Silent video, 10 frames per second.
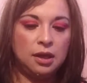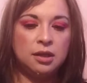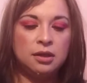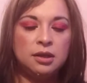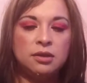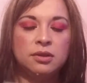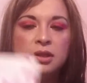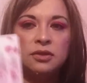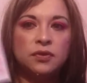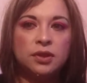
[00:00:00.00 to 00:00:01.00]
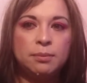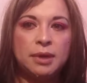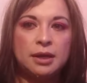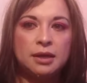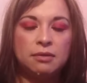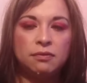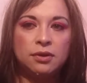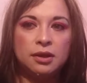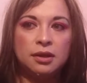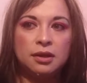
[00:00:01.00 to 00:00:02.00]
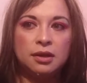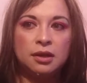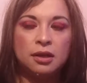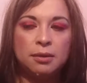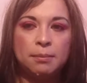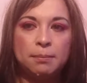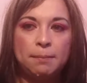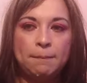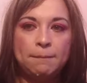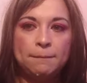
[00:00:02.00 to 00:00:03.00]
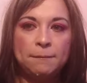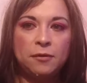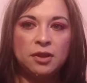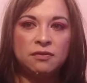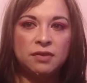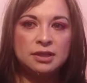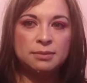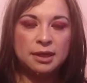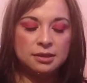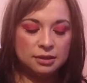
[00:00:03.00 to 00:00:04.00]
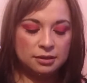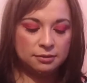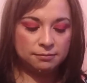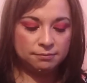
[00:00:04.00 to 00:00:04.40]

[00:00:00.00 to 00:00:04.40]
Other little things for the mat for the um, for the face mask.